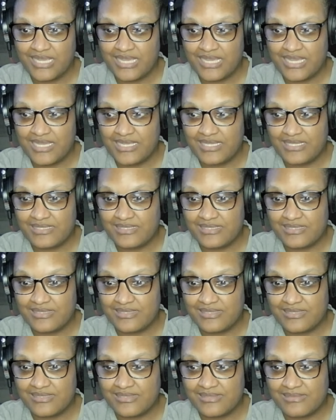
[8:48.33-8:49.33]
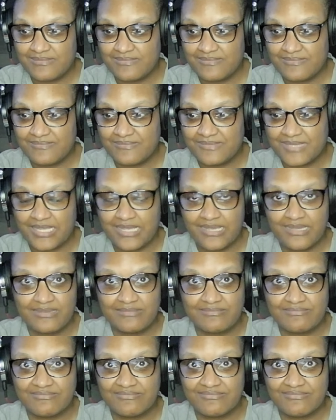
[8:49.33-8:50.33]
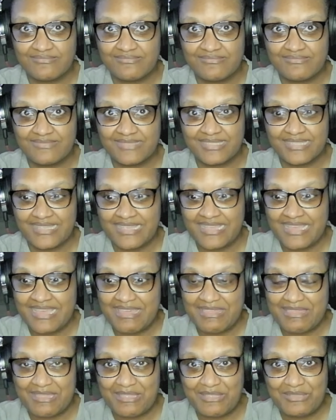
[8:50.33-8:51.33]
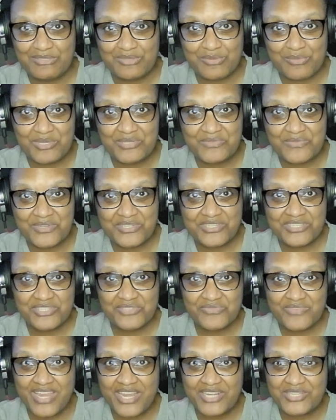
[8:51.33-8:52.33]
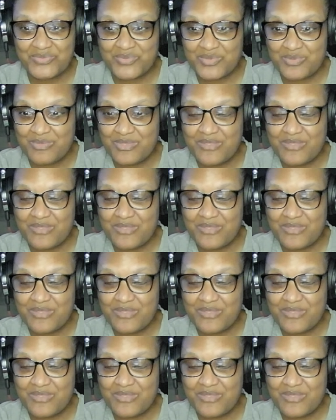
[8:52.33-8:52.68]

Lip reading: And yeah. Thank you so much for watching this reaction with me.